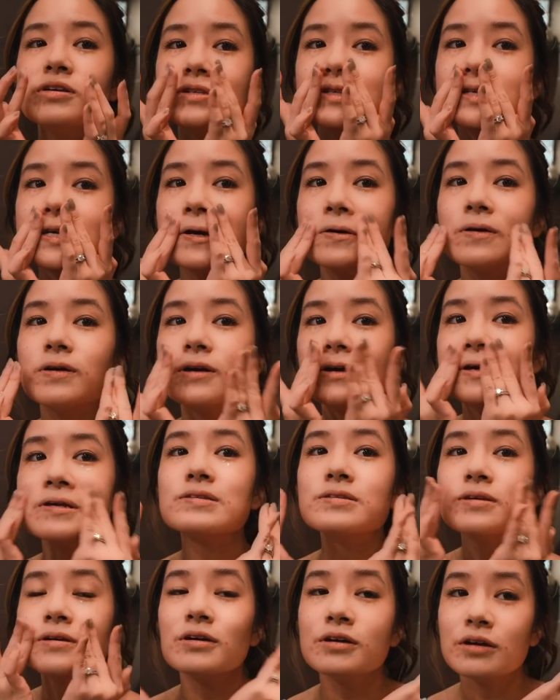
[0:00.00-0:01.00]

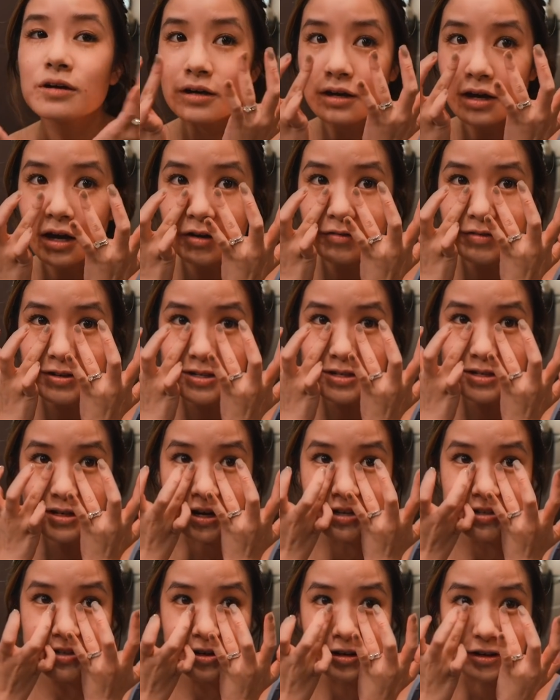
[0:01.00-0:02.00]
serious ever since
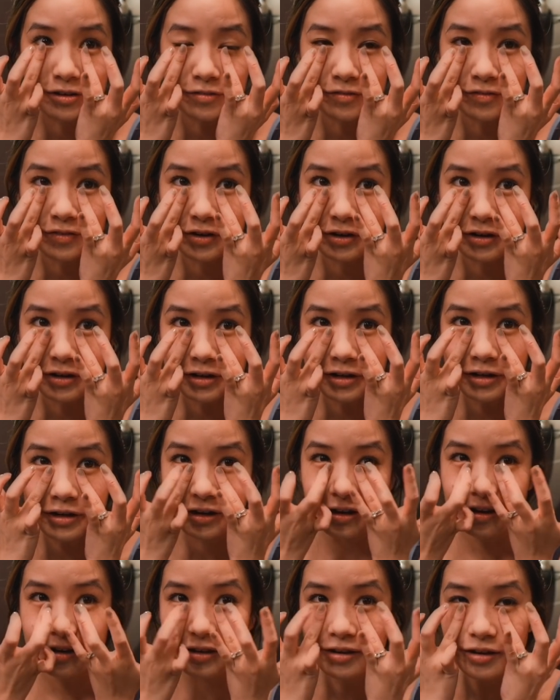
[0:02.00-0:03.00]
I turned 30.